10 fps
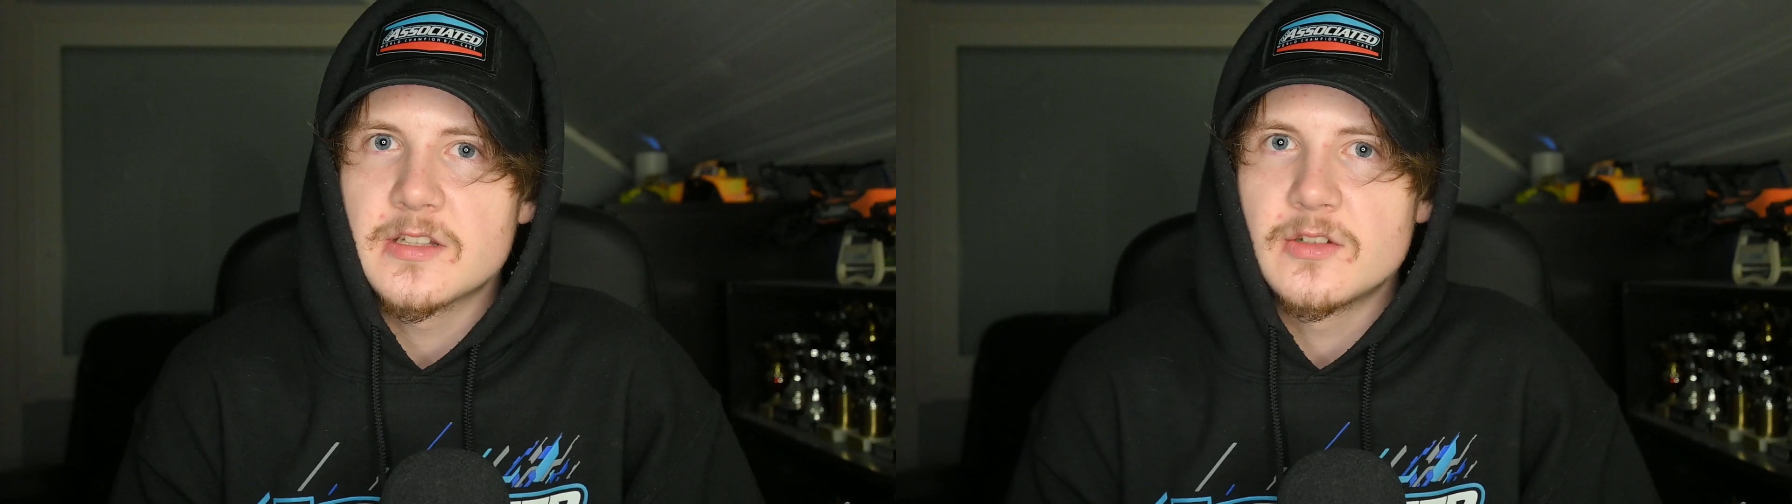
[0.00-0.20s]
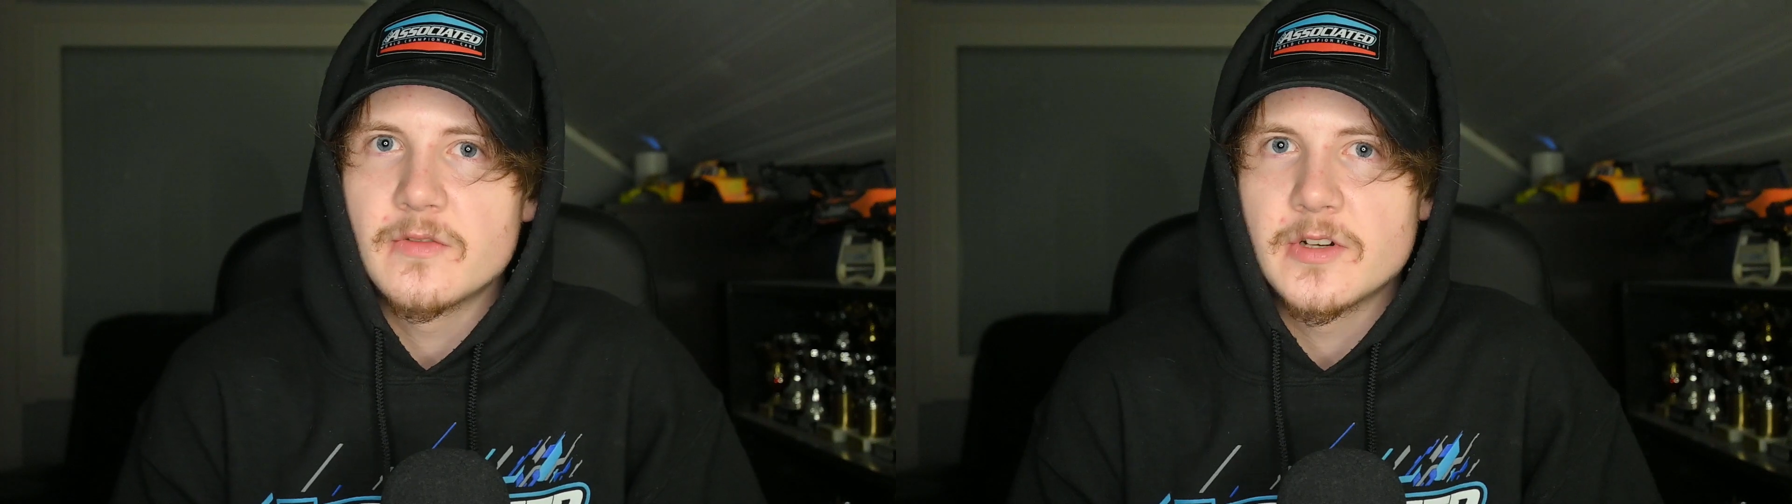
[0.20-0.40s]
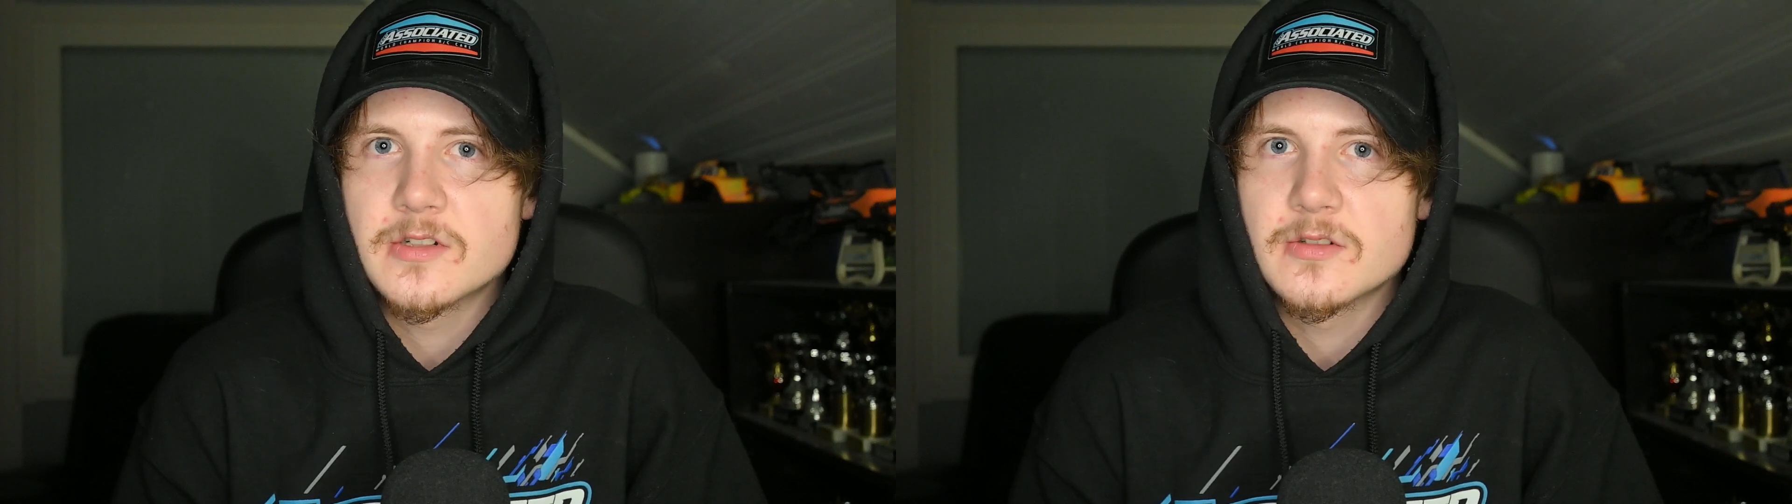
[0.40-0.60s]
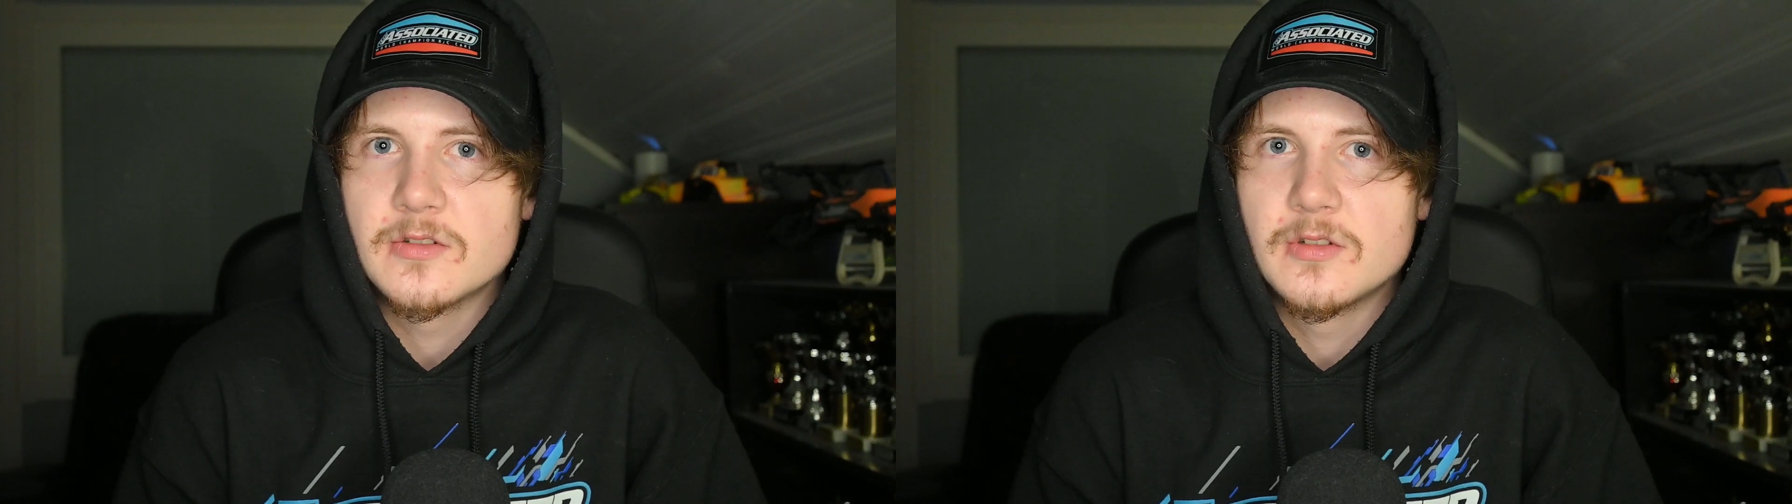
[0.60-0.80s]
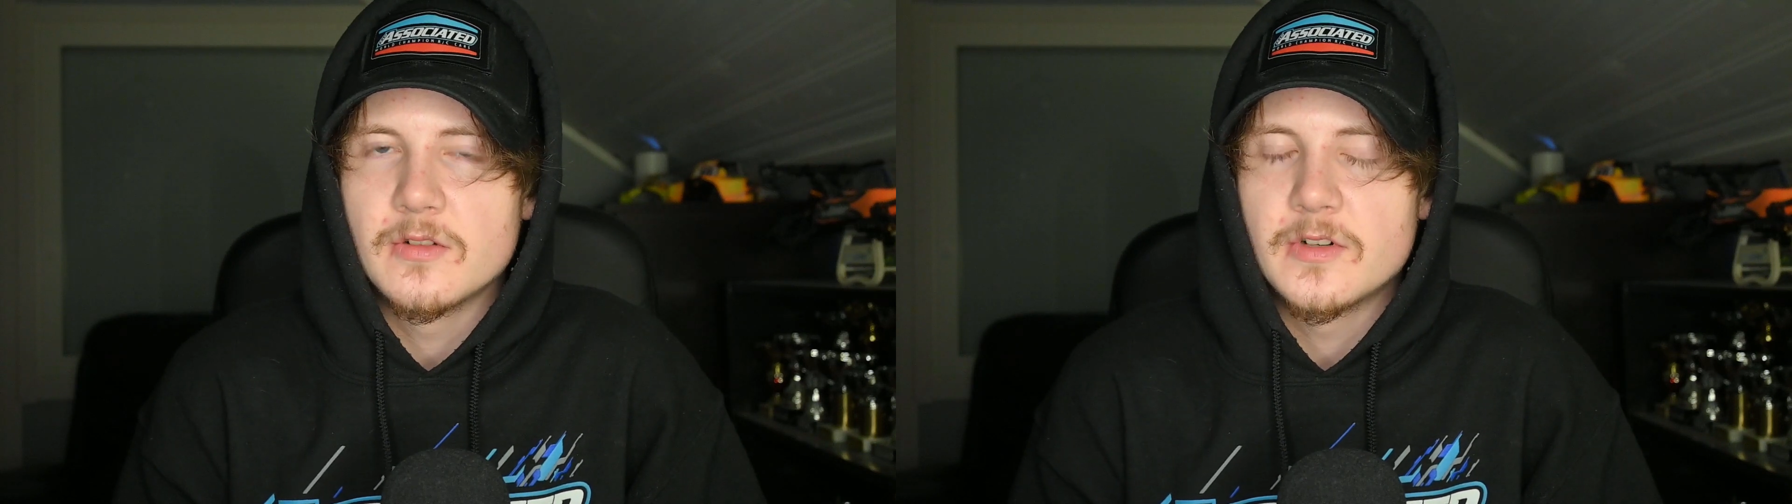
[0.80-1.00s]
and univers
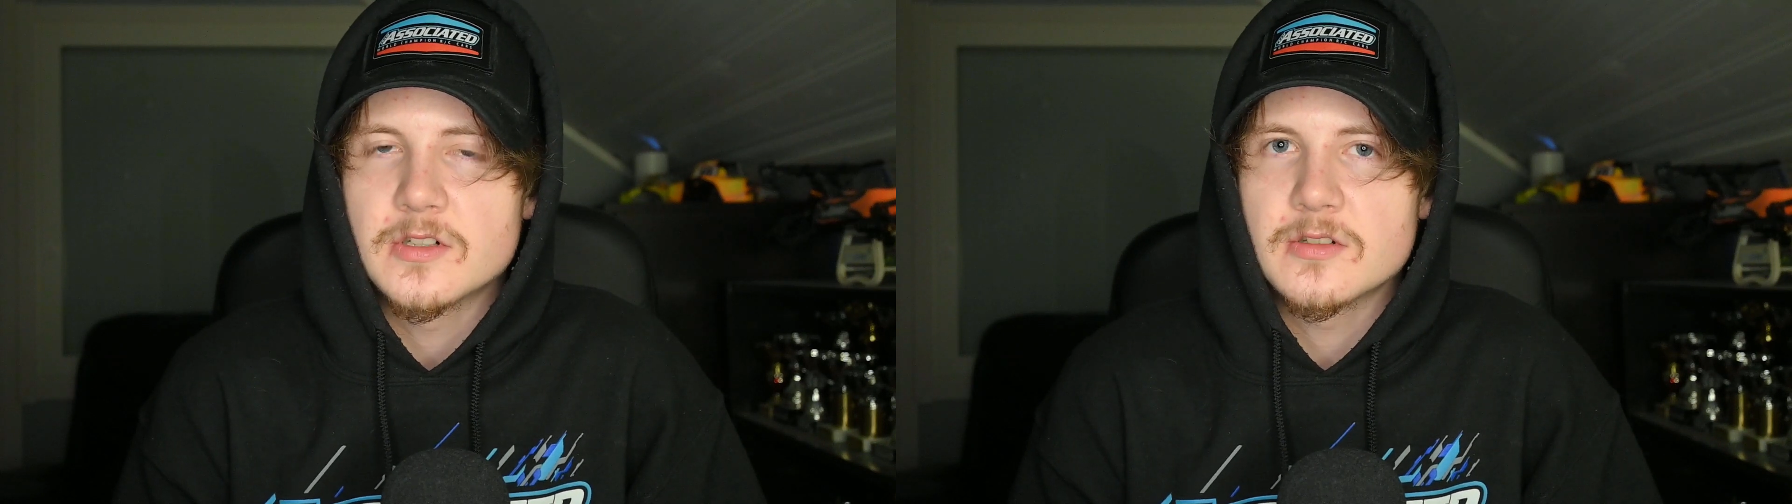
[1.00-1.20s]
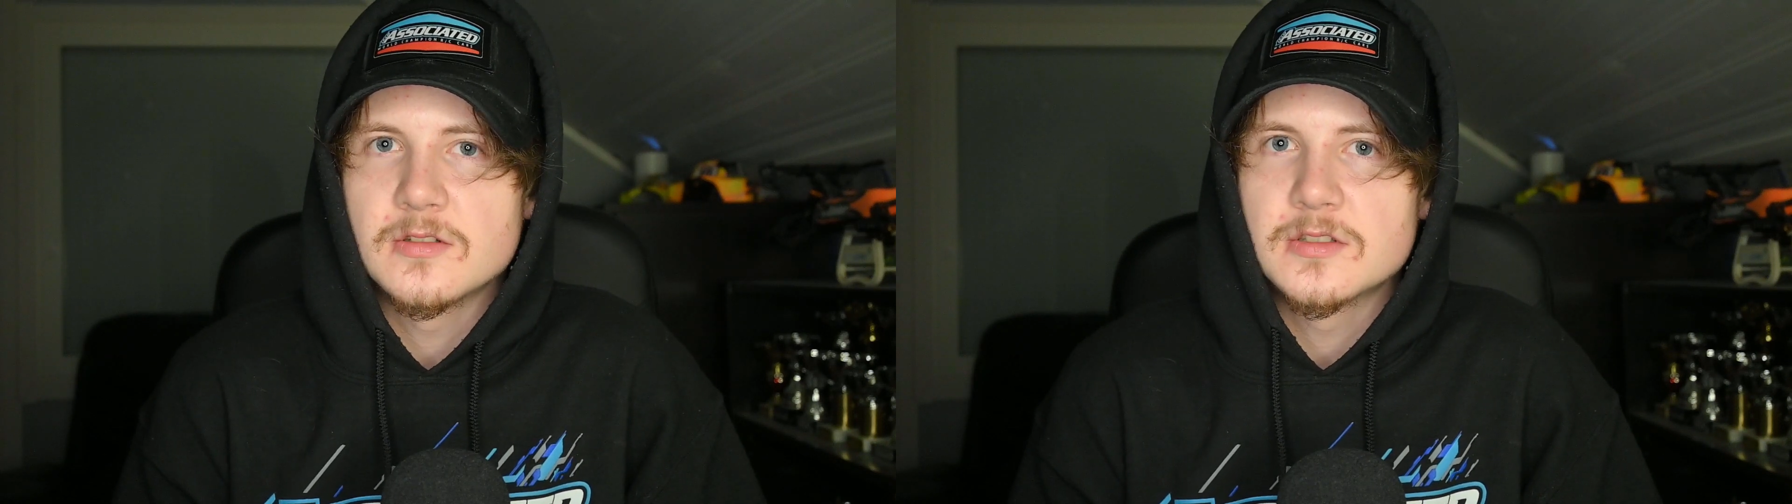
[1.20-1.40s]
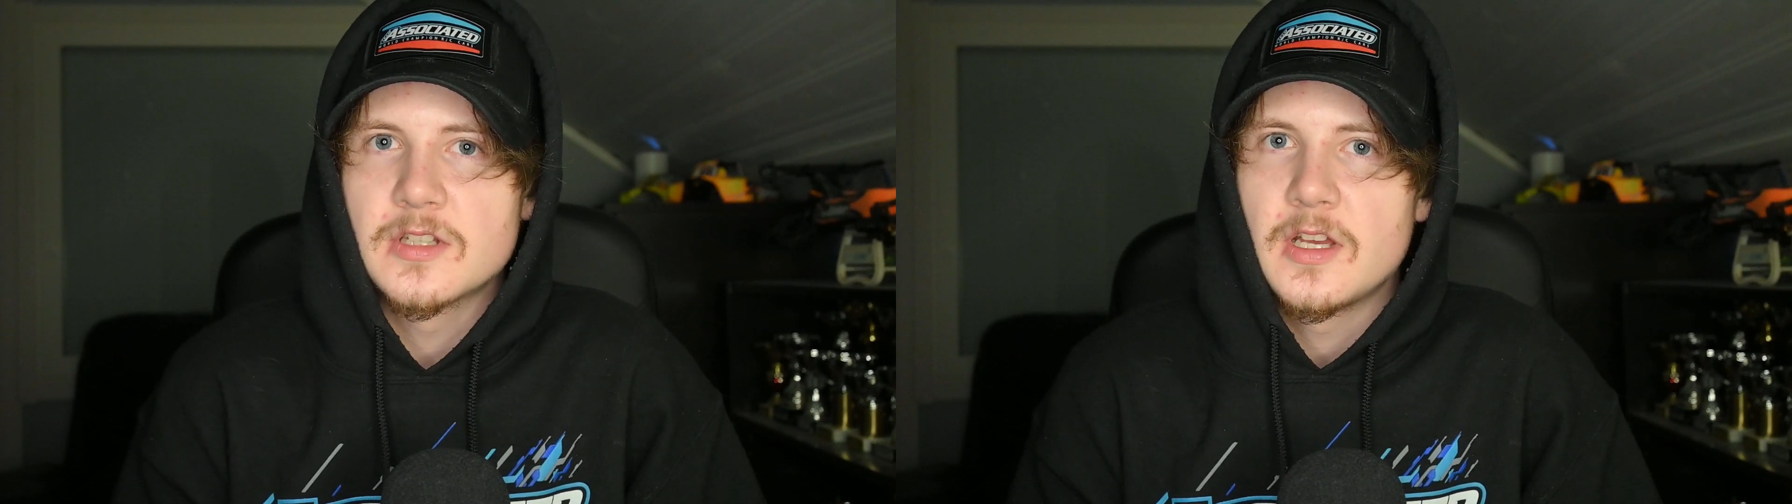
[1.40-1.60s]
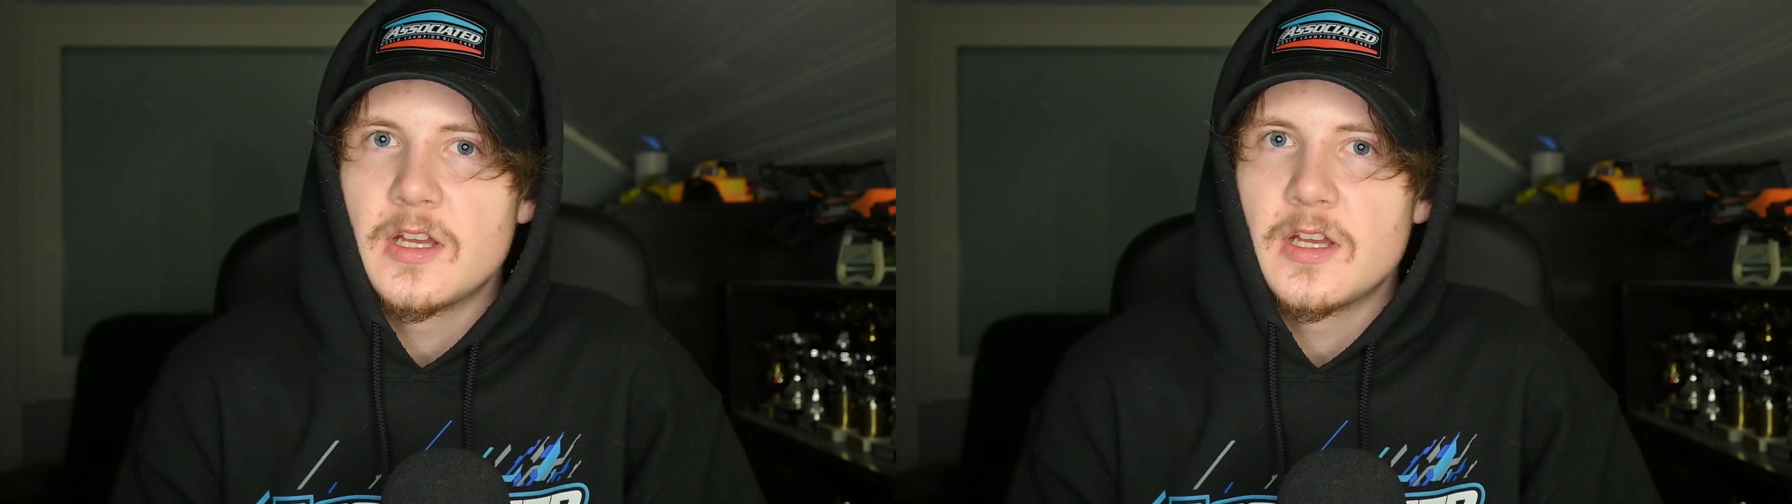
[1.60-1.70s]
universals,